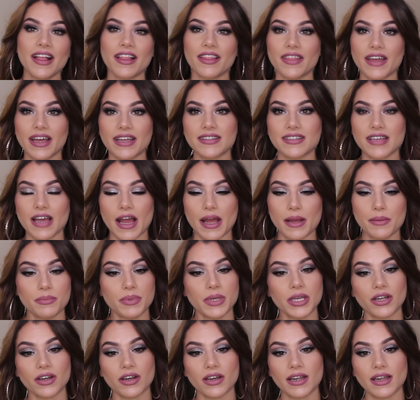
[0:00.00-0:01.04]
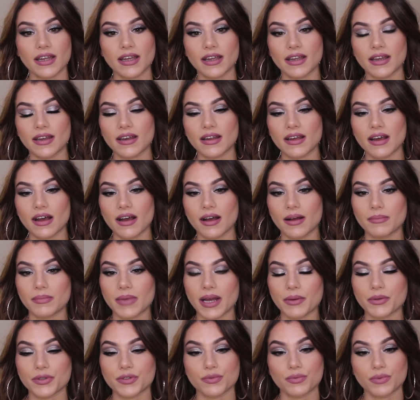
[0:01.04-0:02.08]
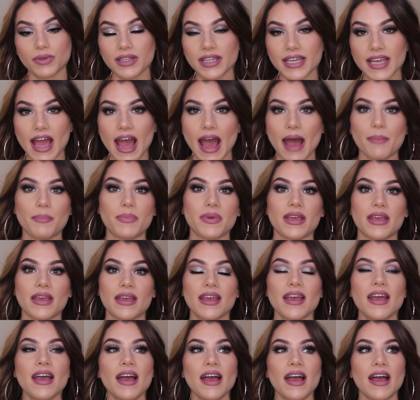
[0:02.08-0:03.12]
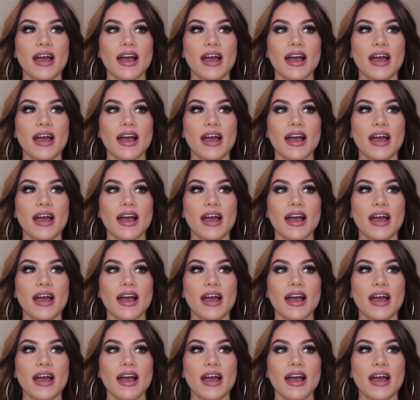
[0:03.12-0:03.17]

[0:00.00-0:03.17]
that time period um, I was really happy